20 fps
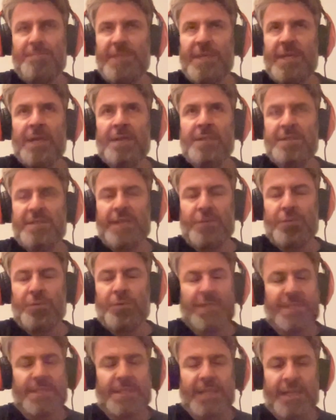and I understand to
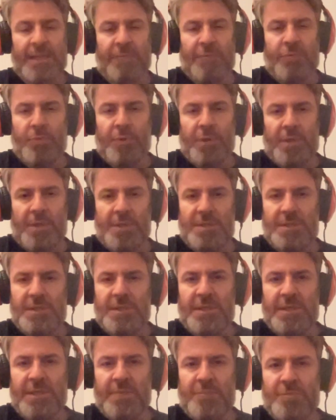an extent every one of these
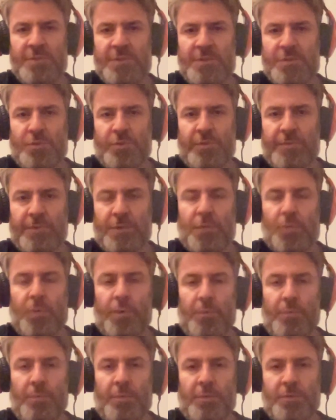league games is sort of a
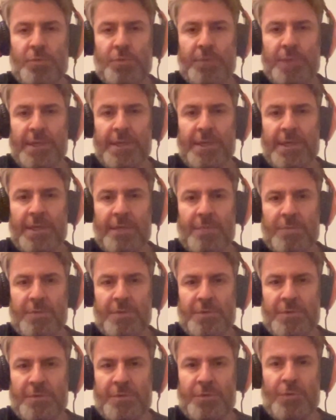quote must win game
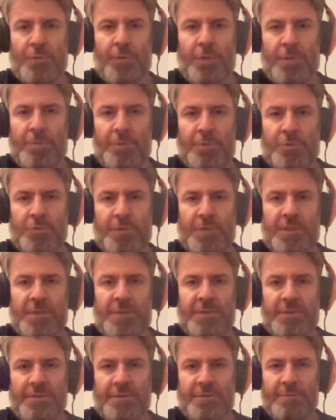because you don't want Madrid
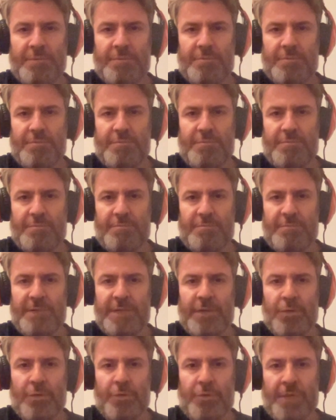to
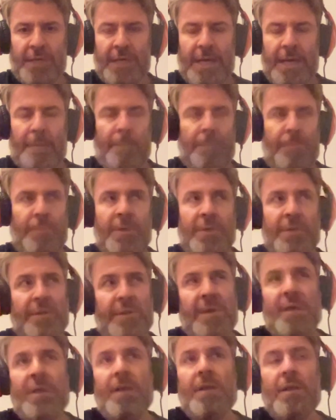narrow the gap. But
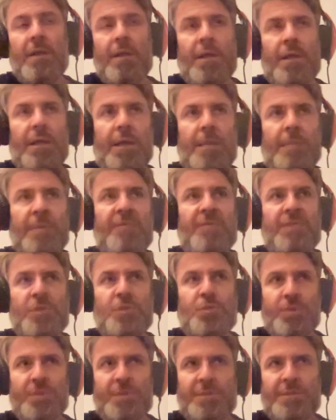I mean, if
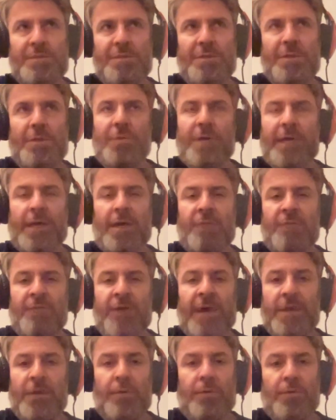this was, you know, like a
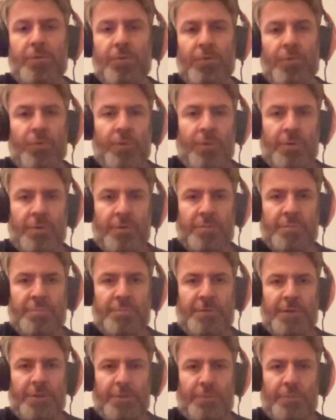final or,
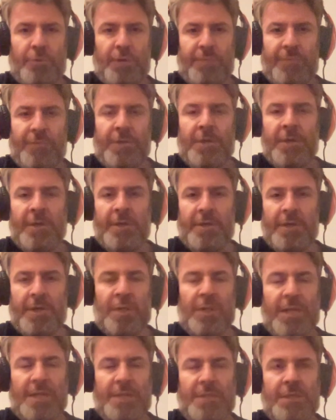you know, whatever, a, a
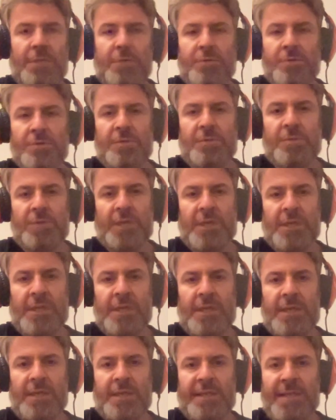or something like
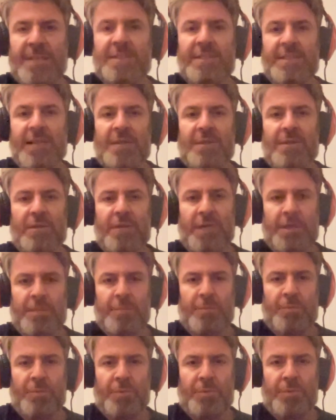that, that's not the
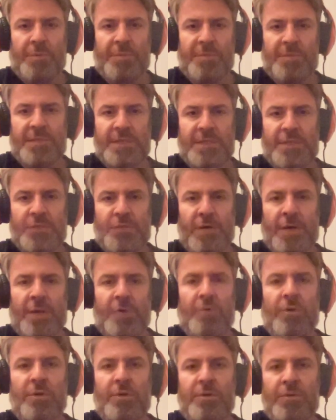lineup that we would have seen. So I
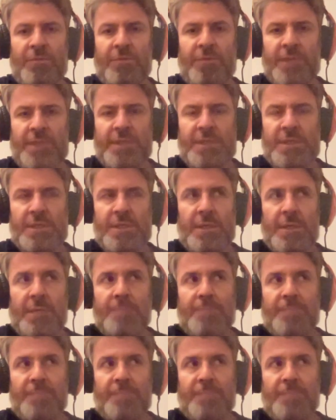don't know if it's